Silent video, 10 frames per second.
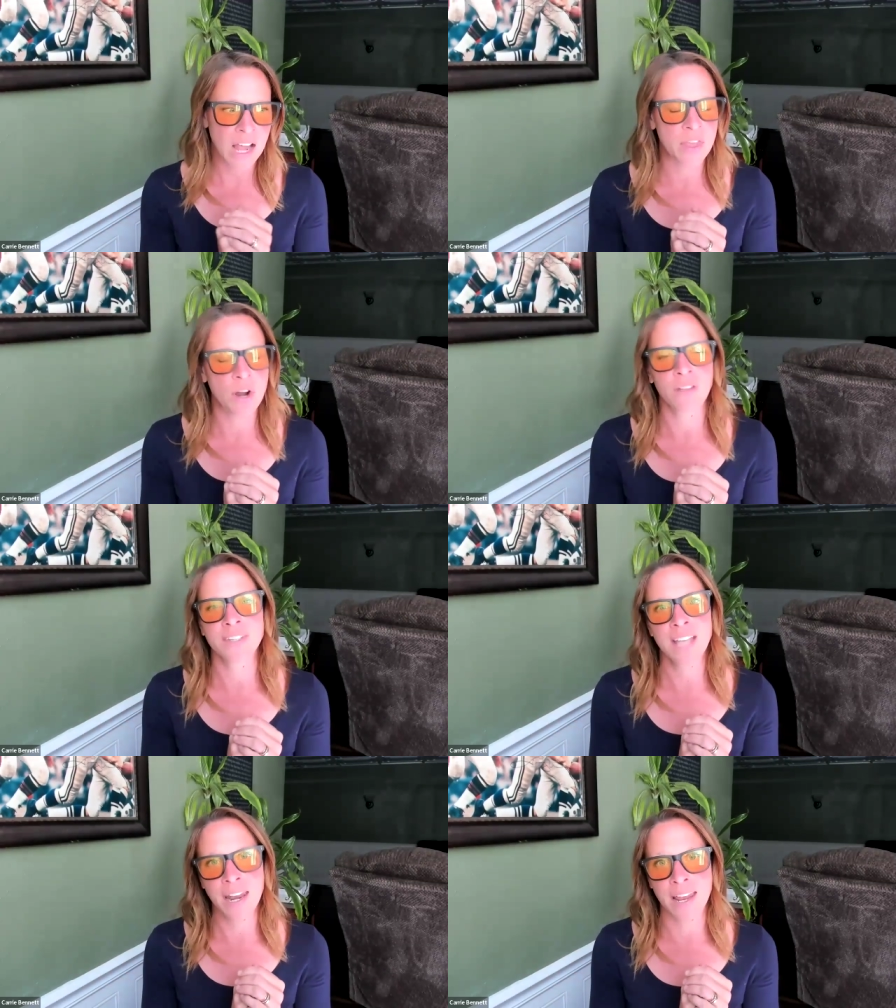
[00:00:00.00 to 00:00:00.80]
And then all of a
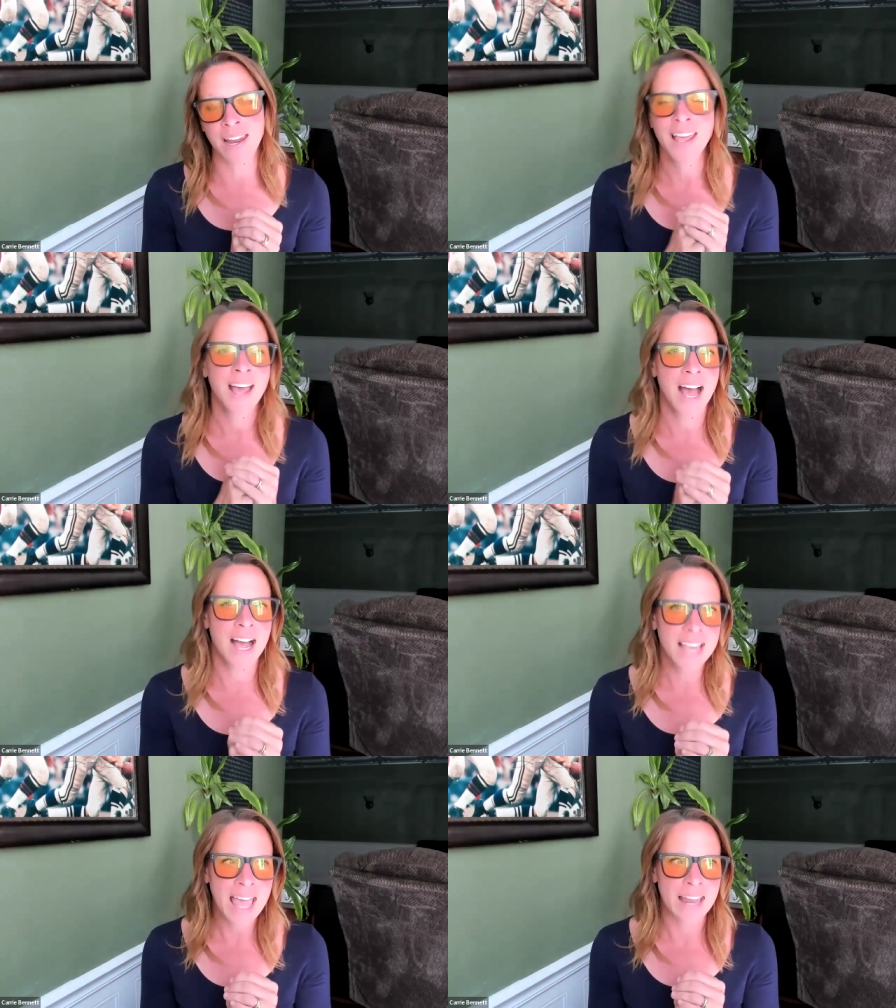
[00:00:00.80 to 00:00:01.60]
sudden,
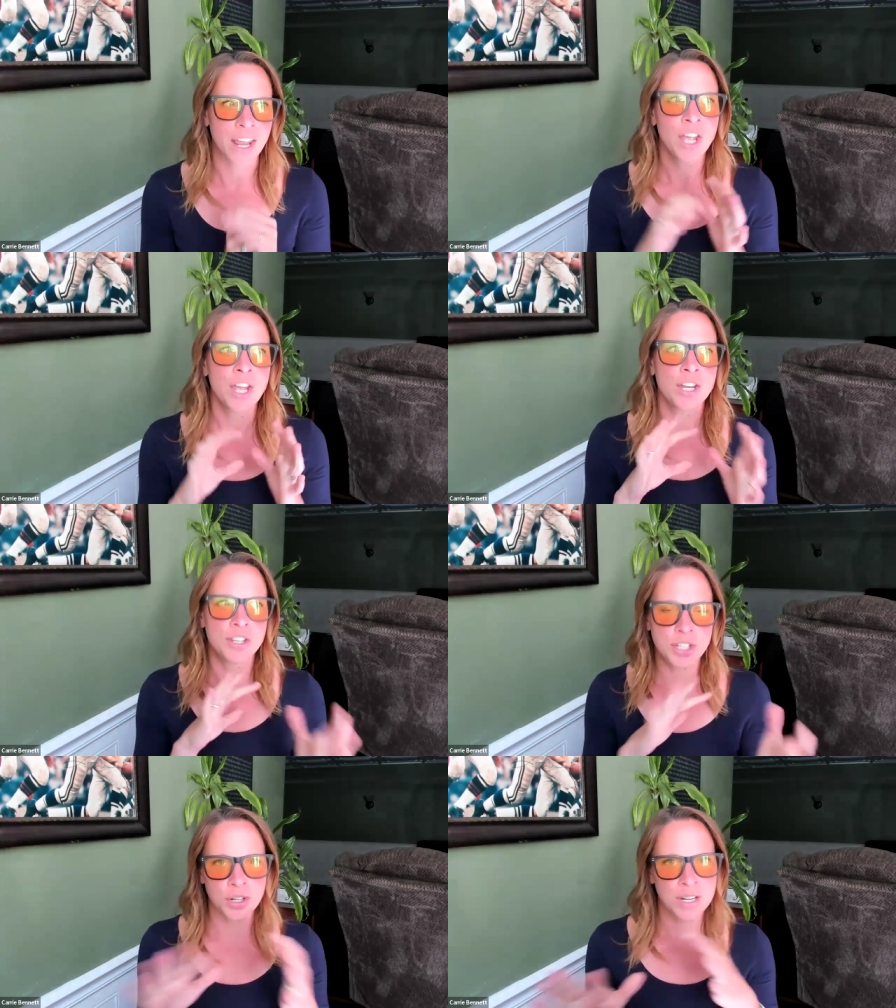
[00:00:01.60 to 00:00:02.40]
again,
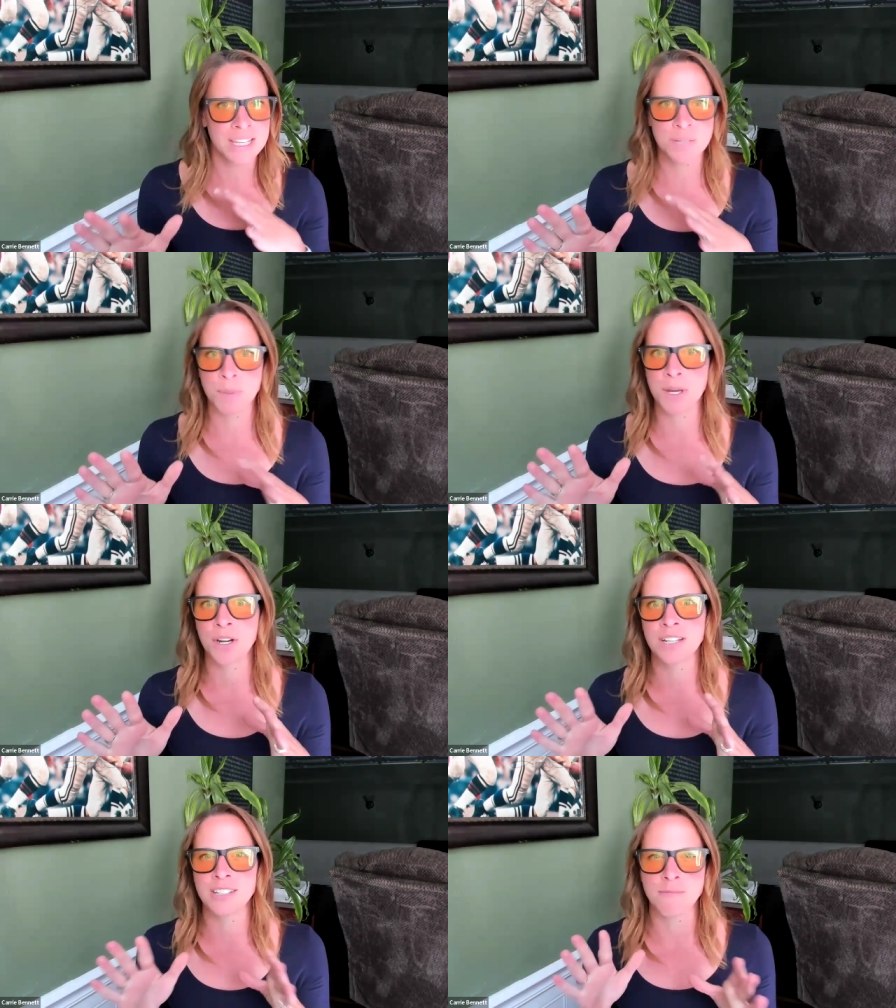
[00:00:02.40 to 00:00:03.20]
during these
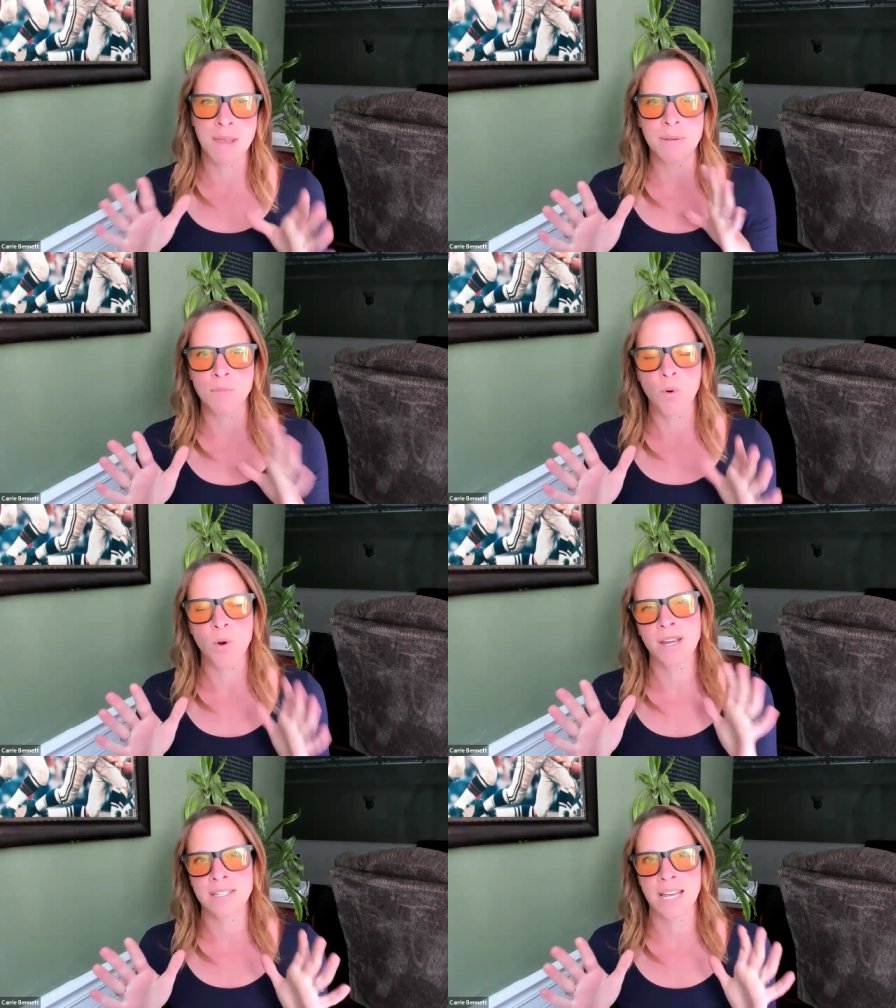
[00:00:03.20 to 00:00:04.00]
periods of maybe
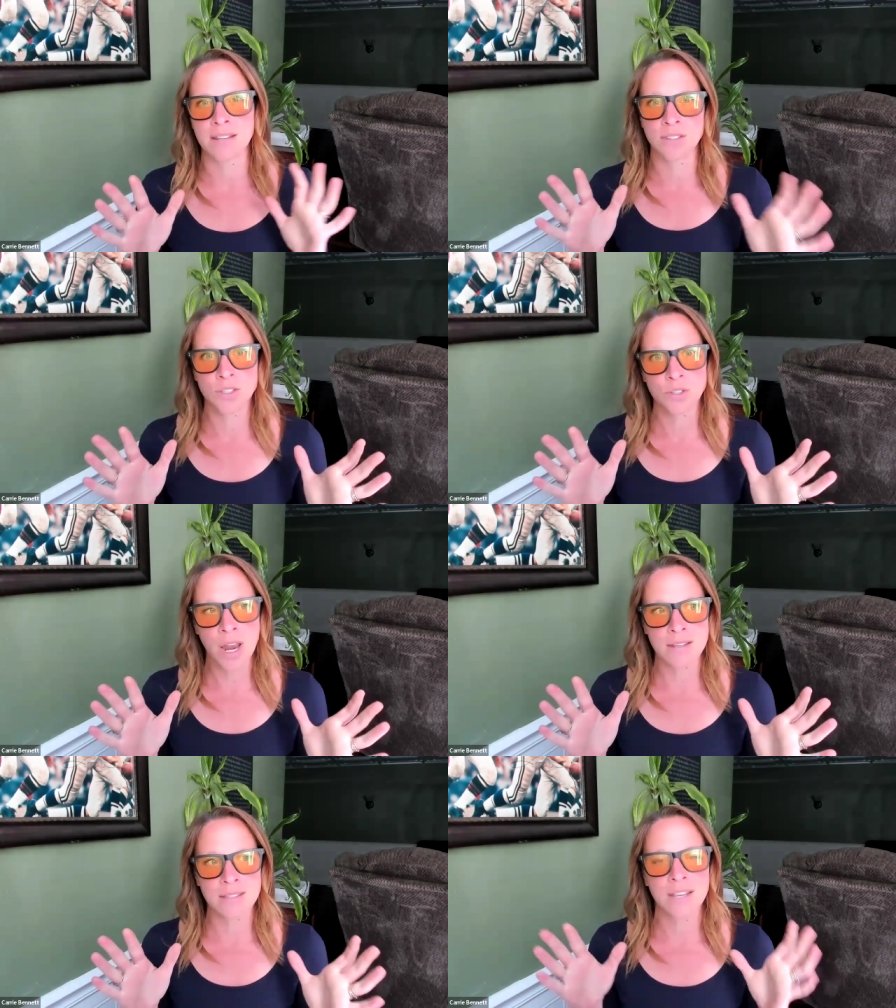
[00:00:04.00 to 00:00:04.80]
more intense
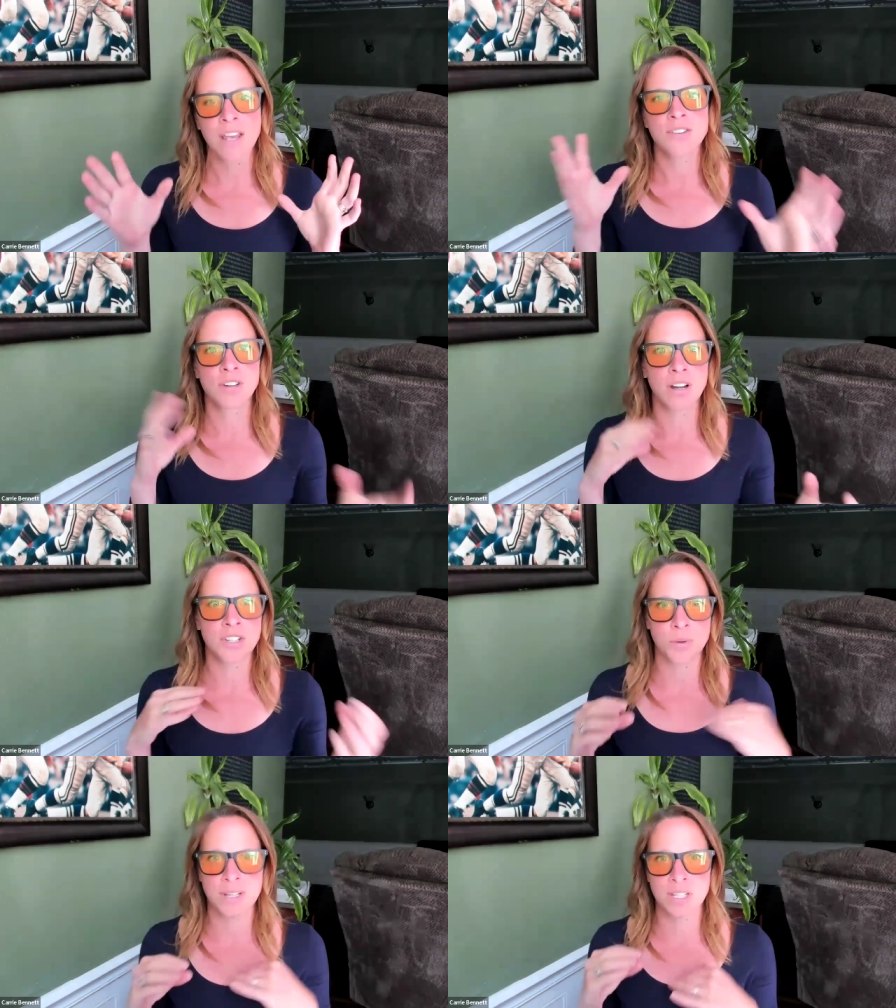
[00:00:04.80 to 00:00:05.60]
stress, started
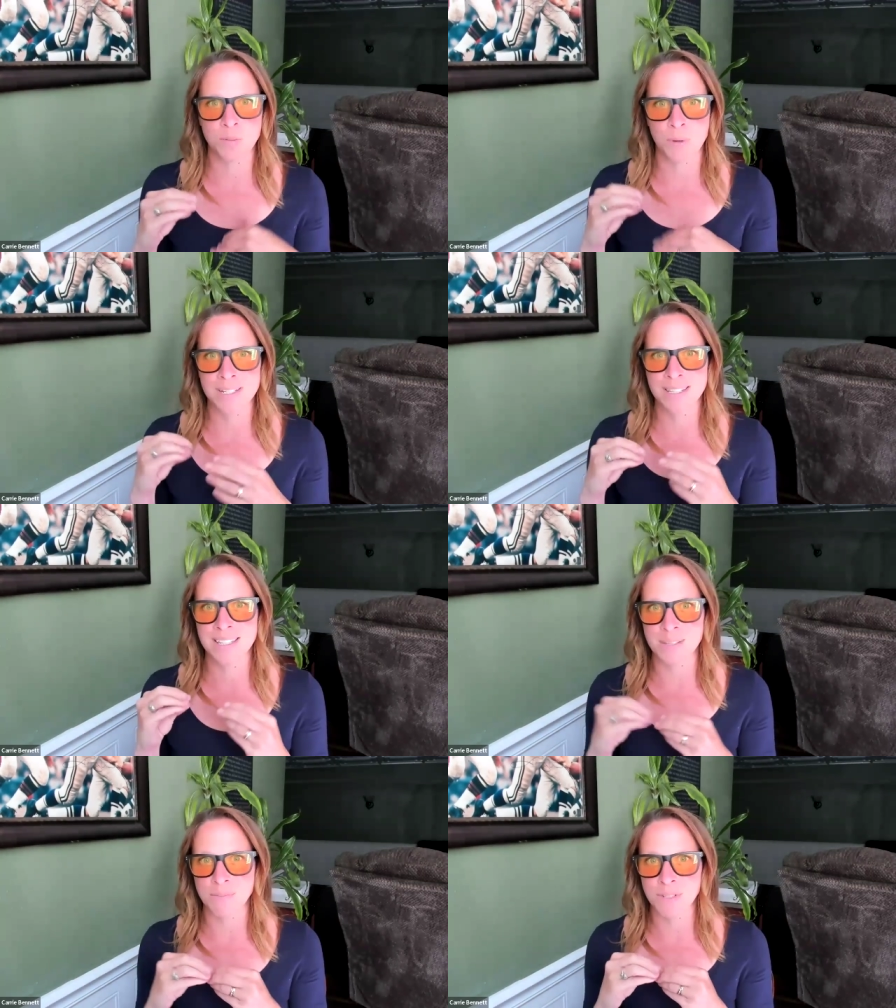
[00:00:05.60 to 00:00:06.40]
to express the
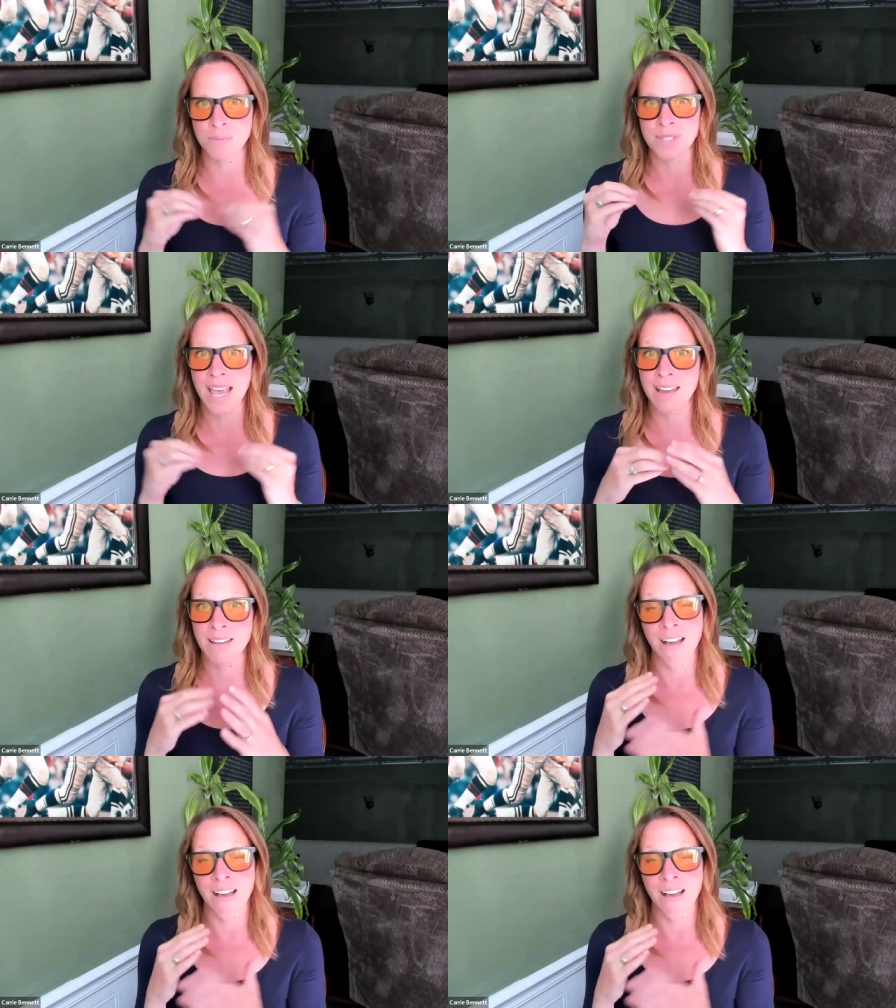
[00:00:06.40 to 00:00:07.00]
symptoms and